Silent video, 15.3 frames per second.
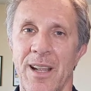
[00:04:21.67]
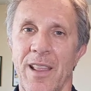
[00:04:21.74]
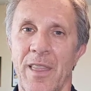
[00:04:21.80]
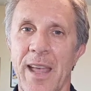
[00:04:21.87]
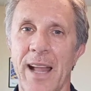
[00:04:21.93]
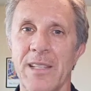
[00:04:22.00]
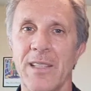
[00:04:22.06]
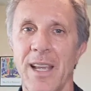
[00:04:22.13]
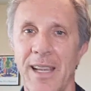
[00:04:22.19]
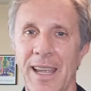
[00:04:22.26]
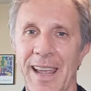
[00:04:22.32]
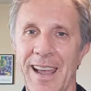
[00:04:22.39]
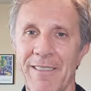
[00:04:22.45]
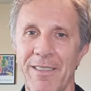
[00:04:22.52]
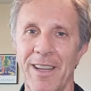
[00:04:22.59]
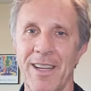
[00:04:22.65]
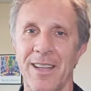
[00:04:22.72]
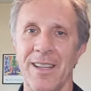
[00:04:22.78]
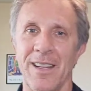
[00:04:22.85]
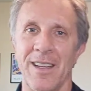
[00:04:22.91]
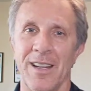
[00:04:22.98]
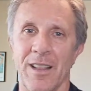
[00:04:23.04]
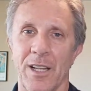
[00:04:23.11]
That's like having,
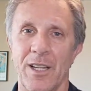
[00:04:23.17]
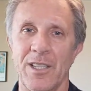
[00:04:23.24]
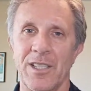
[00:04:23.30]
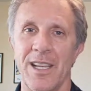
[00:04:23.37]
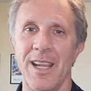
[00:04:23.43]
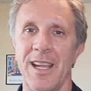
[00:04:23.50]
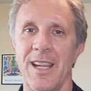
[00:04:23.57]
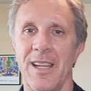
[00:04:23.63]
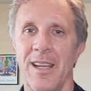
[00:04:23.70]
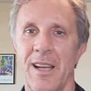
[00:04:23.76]
let's say,